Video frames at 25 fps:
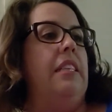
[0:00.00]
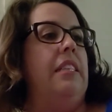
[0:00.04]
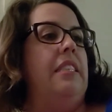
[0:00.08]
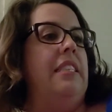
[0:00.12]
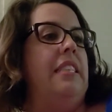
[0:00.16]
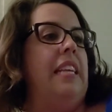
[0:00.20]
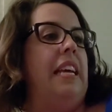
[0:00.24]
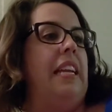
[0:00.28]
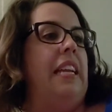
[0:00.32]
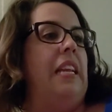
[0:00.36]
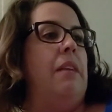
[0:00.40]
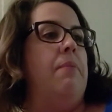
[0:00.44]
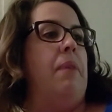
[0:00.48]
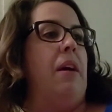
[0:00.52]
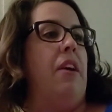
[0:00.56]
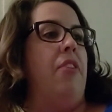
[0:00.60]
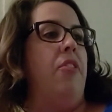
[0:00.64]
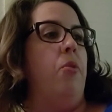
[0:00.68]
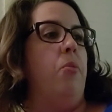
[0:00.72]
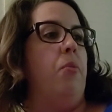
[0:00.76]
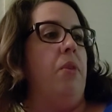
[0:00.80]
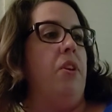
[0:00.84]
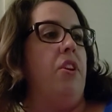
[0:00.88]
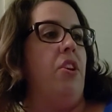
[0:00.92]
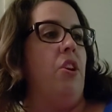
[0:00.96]
Standing by
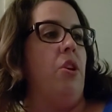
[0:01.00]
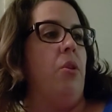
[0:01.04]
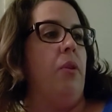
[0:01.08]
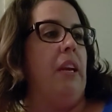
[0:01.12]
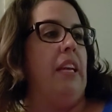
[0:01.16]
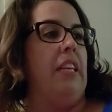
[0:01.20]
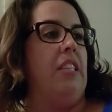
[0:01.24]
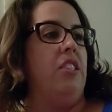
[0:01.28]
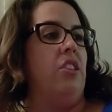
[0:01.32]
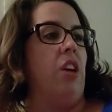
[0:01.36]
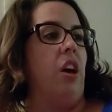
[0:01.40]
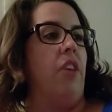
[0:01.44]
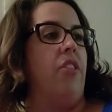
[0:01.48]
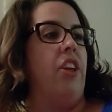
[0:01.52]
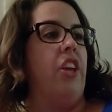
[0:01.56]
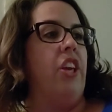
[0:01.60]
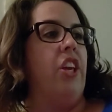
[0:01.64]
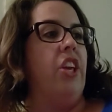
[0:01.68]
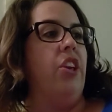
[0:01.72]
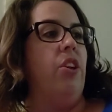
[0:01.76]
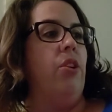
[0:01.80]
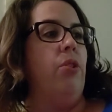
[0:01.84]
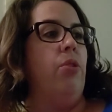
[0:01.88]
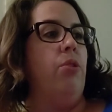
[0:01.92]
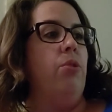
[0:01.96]
the window, he saw the
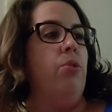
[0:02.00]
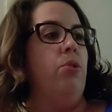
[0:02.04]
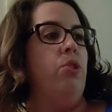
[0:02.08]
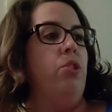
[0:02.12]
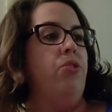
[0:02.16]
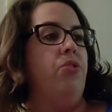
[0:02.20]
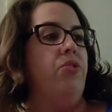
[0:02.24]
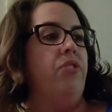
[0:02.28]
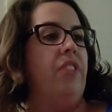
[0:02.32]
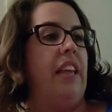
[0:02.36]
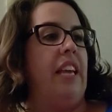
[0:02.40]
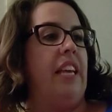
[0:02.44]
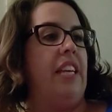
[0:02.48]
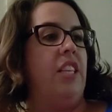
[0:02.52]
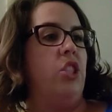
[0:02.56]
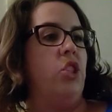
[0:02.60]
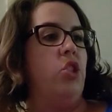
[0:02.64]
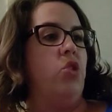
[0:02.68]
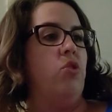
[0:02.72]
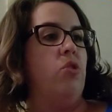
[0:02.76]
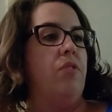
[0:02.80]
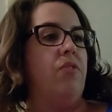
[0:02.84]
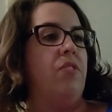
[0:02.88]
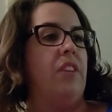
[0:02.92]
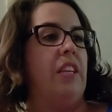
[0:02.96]
huge flakes
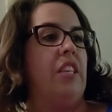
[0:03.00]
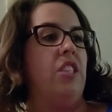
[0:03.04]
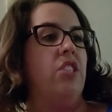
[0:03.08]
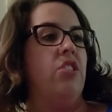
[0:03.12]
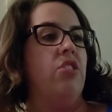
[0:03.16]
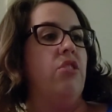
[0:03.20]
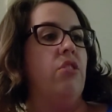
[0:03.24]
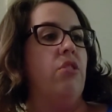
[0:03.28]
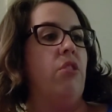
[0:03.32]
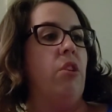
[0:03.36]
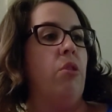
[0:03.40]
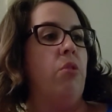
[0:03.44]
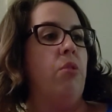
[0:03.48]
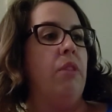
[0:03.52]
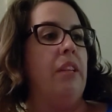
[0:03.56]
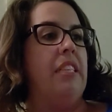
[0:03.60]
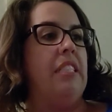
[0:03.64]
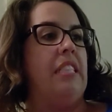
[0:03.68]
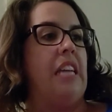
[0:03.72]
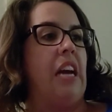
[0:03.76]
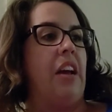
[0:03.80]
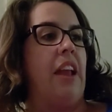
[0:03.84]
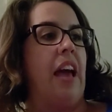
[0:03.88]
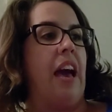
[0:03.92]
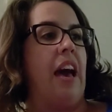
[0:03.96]
drifting slowly
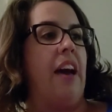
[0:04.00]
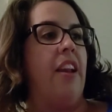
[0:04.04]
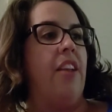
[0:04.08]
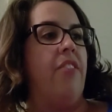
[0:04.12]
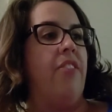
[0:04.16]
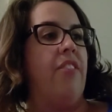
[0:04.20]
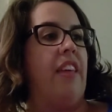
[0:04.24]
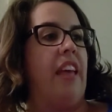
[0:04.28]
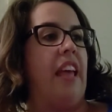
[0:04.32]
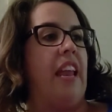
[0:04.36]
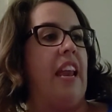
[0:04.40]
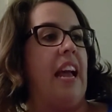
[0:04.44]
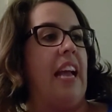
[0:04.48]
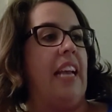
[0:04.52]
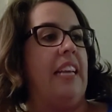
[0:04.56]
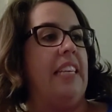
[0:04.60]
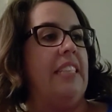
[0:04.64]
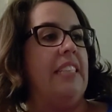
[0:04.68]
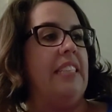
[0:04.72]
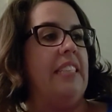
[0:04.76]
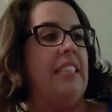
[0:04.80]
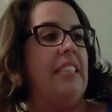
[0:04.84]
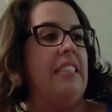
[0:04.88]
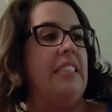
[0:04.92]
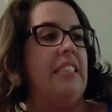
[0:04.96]
down out of an
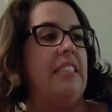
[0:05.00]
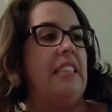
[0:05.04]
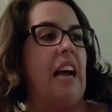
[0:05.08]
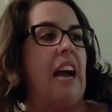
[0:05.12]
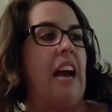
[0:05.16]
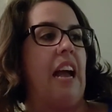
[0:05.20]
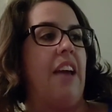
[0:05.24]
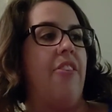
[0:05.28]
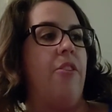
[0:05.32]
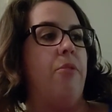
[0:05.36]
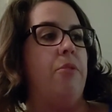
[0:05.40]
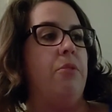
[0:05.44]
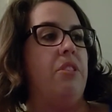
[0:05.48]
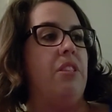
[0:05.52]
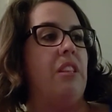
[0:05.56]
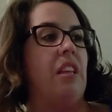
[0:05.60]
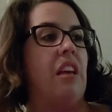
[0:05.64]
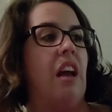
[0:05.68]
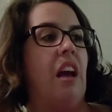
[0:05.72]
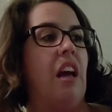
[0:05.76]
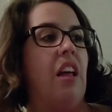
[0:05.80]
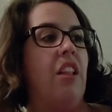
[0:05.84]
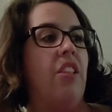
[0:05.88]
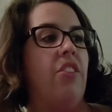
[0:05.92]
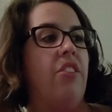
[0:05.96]
icy sky that was the
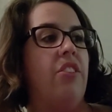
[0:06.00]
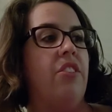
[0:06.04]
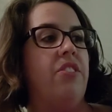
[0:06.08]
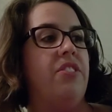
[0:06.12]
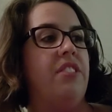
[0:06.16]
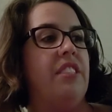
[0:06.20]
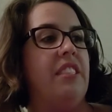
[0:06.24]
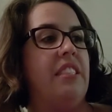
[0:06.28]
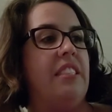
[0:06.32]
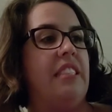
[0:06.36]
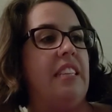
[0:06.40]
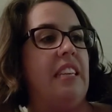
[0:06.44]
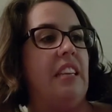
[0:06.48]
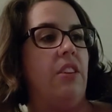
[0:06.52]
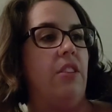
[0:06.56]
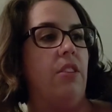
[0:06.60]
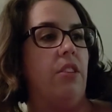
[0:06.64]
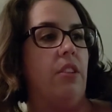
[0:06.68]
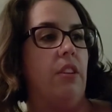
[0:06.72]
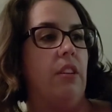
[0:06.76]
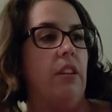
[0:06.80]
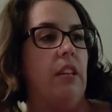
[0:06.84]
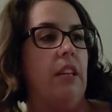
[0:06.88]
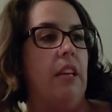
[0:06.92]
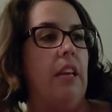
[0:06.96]
color of
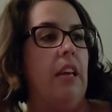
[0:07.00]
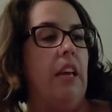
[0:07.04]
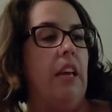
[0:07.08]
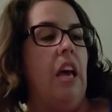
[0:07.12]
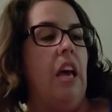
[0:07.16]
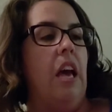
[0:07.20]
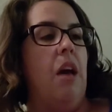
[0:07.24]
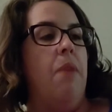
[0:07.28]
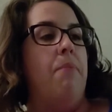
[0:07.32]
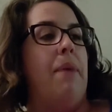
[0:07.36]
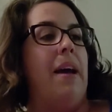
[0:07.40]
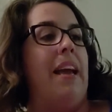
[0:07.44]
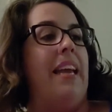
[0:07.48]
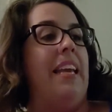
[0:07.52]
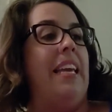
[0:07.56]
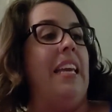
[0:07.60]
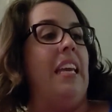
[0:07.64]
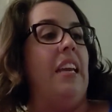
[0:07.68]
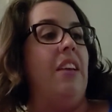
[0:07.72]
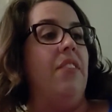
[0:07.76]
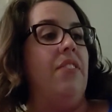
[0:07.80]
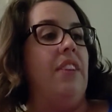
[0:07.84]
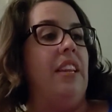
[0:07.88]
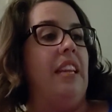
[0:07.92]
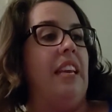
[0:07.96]
steel. By
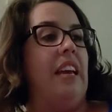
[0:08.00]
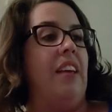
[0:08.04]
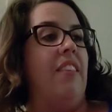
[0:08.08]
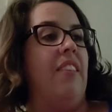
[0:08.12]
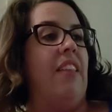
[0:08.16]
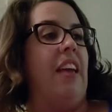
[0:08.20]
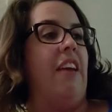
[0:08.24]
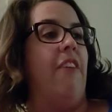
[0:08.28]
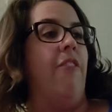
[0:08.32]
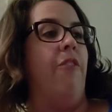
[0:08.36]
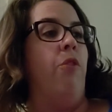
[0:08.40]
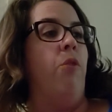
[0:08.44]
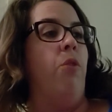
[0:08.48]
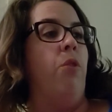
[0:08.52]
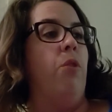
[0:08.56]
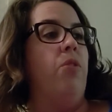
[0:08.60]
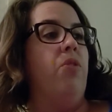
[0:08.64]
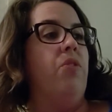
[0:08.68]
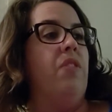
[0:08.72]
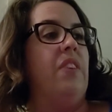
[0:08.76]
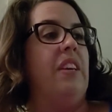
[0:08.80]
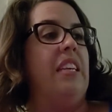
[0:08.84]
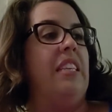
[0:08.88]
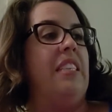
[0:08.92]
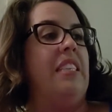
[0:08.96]
evening, it lay four
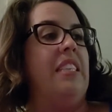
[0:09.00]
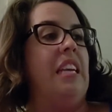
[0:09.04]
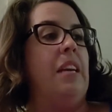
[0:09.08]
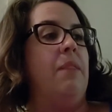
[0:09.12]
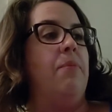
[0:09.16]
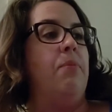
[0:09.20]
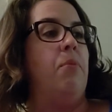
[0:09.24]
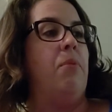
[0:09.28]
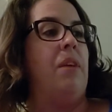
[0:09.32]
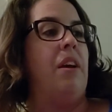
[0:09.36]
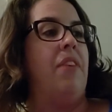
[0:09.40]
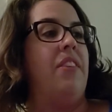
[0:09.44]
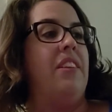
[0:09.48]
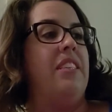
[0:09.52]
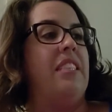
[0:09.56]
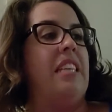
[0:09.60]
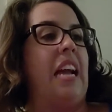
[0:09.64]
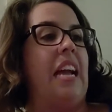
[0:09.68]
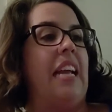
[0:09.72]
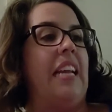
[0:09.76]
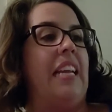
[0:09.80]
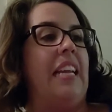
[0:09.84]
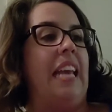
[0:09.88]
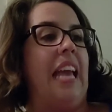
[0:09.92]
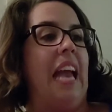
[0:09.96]
feet deep around the
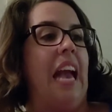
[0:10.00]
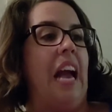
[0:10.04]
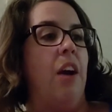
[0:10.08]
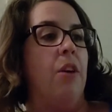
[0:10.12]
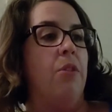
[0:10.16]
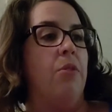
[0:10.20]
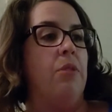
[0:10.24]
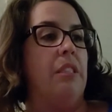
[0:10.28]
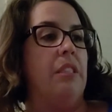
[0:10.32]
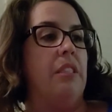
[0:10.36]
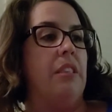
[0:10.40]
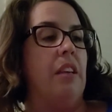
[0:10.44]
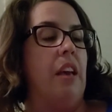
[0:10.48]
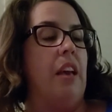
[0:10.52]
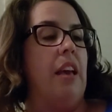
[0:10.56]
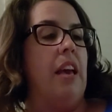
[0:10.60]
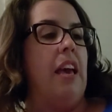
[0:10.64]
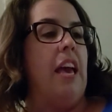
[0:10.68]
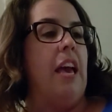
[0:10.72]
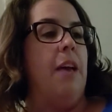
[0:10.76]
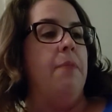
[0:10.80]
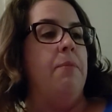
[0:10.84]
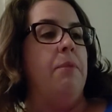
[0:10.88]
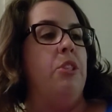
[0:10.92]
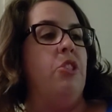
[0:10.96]
tiny house,
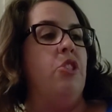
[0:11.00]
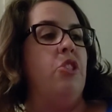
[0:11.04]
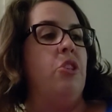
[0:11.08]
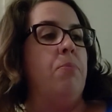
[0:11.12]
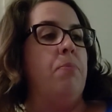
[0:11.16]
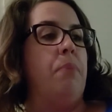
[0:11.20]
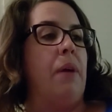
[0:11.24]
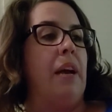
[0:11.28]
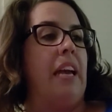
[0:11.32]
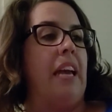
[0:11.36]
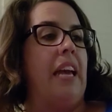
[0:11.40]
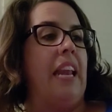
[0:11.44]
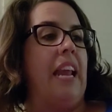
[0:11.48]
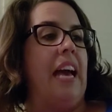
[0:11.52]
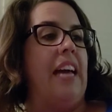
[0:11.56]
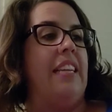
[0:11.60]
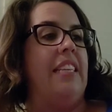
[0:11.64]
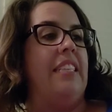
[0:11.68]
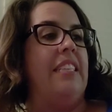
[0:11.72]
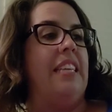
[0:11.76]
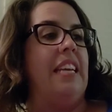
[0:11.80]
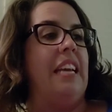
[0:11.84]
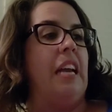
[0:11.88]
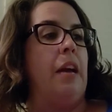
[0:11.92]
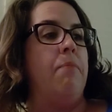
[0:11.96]
and Mr. Bucket had to
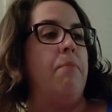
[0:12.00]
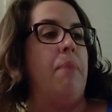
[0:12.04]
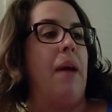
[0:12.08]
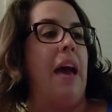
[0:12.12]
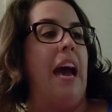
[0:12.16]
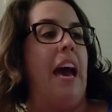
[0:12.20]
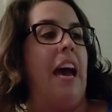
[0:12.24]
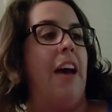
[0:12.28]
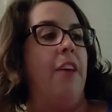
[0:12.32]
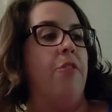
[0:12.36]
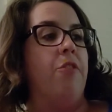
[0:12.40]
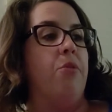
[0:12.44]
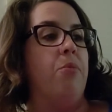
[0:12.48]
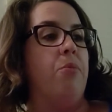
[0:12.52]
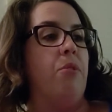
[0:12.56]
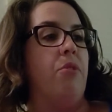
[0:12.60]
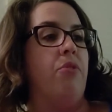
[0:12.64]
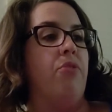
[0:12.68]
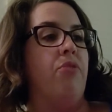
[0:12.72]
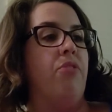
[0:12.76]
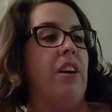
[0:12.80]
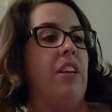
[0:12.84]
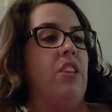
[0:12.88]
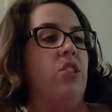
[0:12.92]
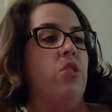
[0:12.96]
dig a path from the
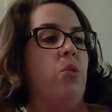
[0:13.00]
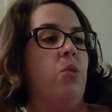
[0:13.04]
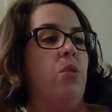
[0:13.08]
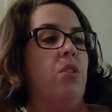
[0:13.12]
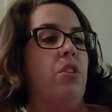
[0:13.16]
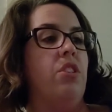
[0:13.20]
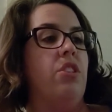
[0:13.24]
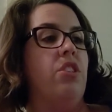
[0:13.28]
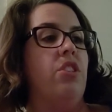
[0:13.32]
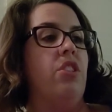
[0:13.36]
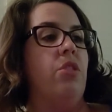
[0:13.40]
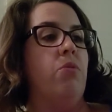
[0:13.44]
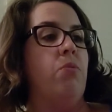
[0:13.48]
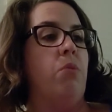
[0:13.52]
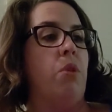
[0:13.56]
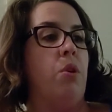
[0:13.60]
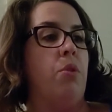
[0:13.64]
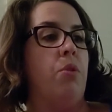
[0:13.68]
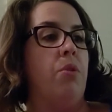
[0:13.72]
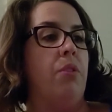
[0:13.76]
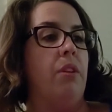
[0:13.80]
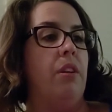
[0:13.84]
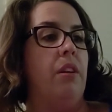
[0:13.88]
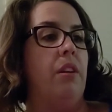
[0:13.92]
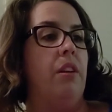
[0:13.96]
front door to the
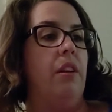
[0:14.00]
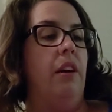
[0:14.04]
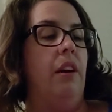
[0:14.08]
road.